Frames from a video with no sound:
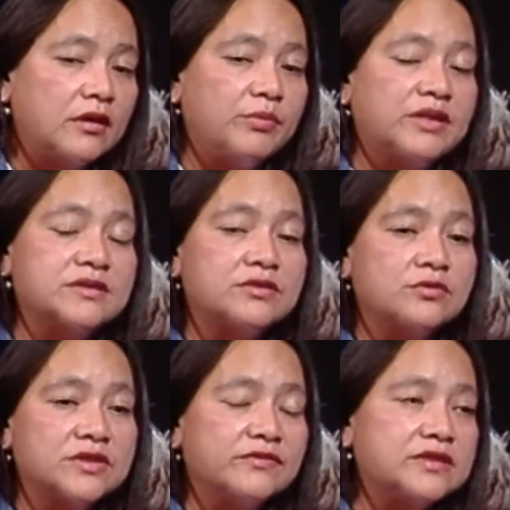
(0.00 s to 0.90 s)
because
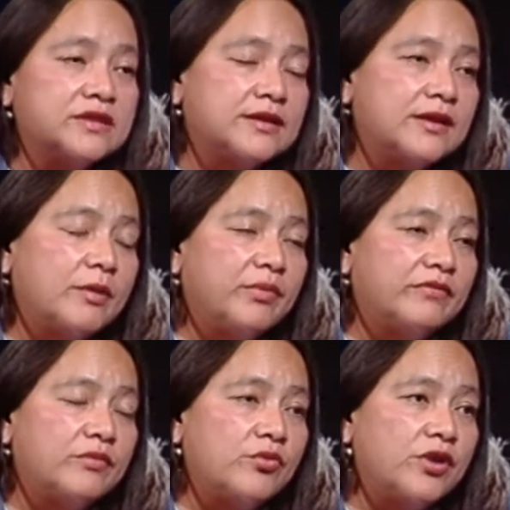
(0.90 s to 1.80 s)
those of us that get up
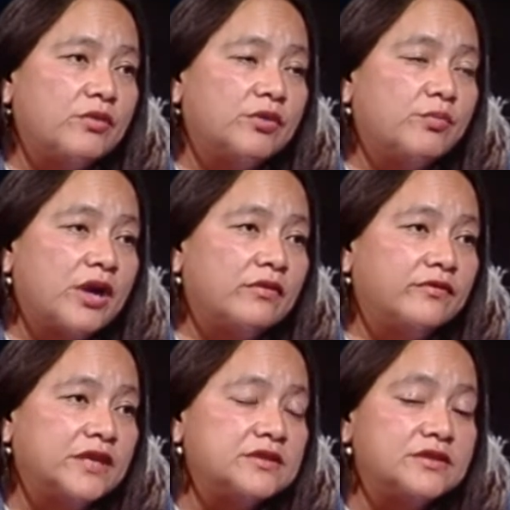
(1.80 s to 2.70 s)
every morning with brown
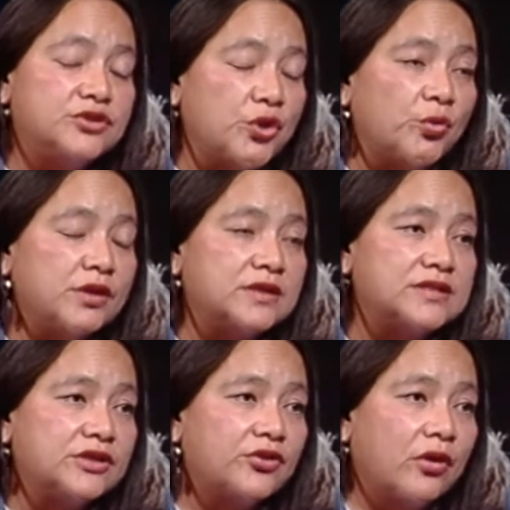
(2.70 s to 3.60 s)
faces know that it's
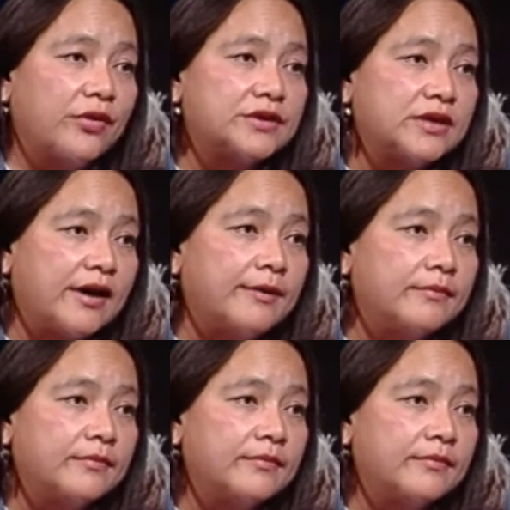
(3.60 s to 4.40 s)
here all the time.